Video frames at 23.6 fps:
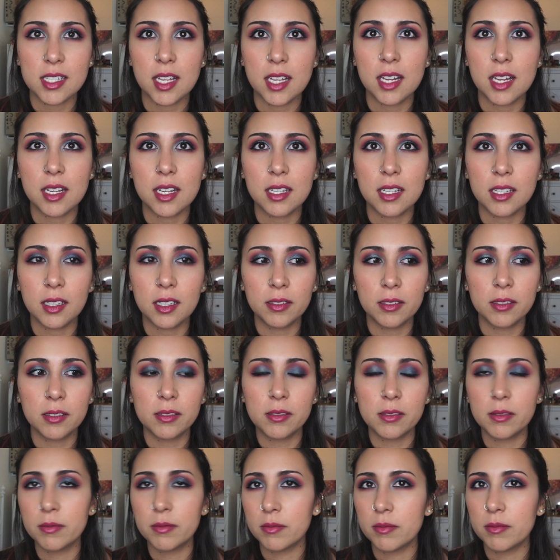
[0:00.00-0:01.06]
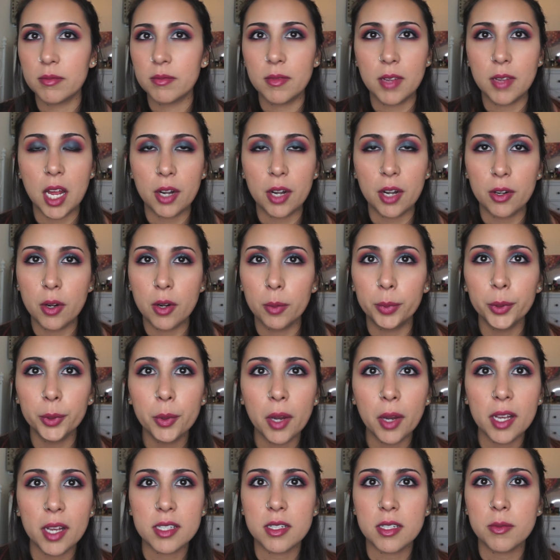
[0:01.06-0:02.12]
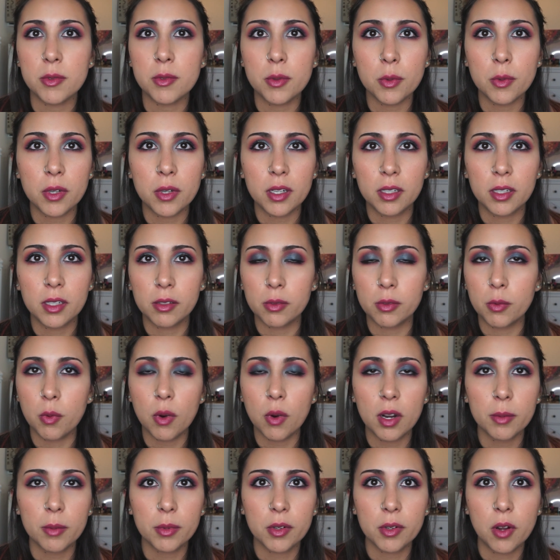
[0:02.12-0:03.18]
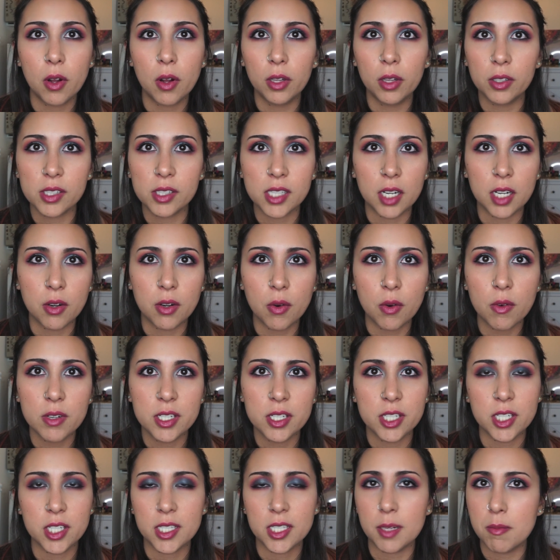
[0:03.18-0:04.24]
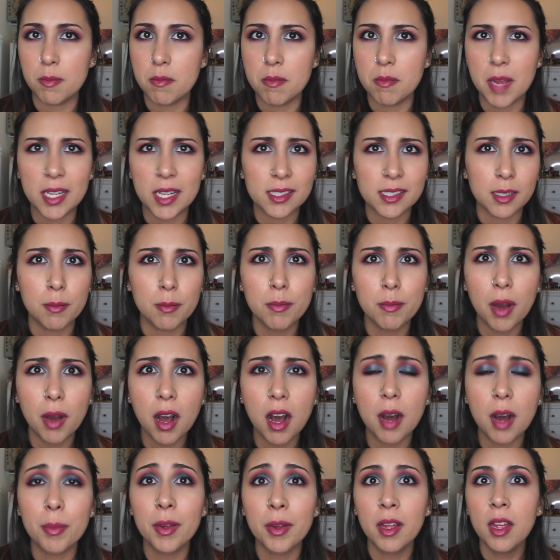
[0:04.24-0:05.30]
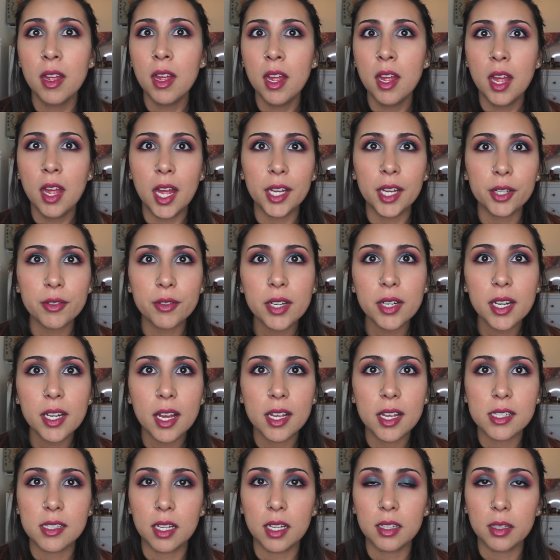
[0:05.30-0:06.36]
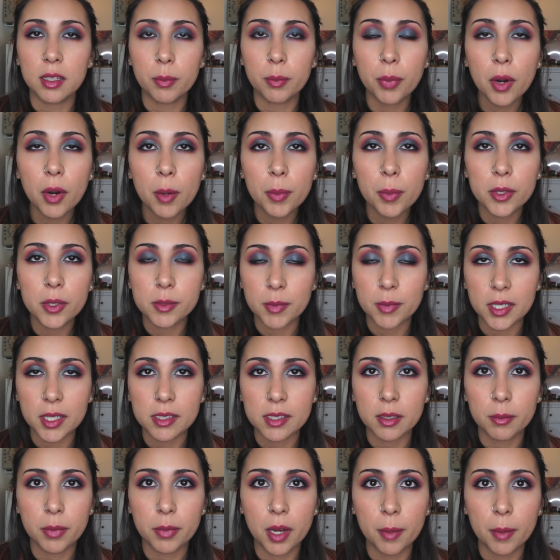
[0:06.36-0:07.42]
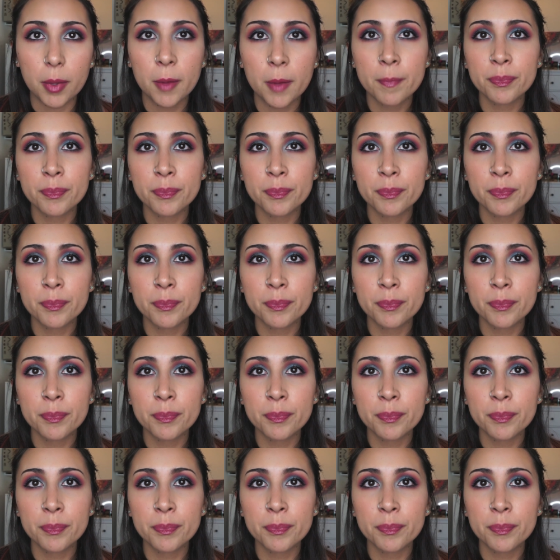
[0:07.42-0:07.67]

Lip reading: Like, I don't know, blue eyes, if you wear warm colors and oranges, it makes them pop. And green eyes, like the purples, makes them pop.